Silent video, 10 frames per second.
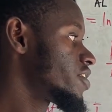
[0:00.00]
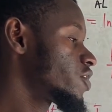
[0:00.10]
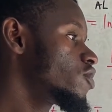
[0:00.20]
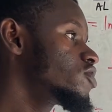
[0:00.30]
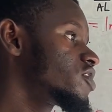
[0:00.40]

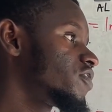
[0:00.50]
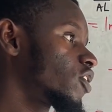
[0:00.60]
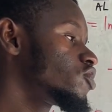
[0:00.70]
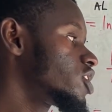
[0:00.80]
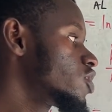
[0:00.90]
If
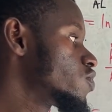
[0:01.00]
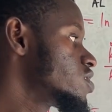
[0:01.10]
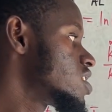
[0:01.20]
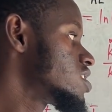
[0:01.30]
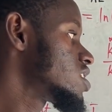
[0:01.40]
technology
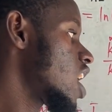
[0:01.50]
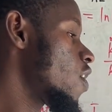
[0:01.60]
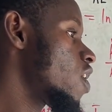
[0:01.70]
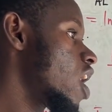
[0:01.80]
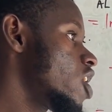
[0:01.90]
increases,
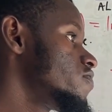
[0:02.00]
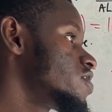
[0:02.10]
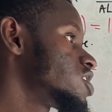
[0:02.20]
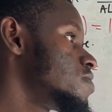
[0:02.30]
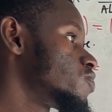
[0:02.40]
our
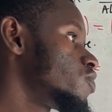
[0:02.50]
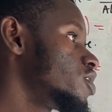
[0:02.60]
investment will